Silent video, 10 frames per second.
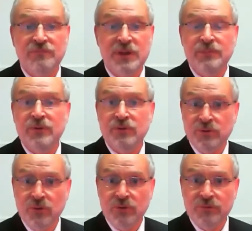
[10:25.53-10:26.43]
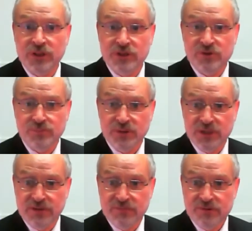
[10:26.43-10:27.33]
people who hold religious
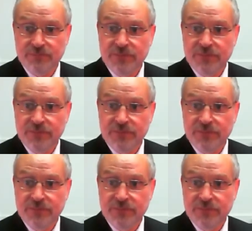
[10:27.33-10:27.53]
beliefs.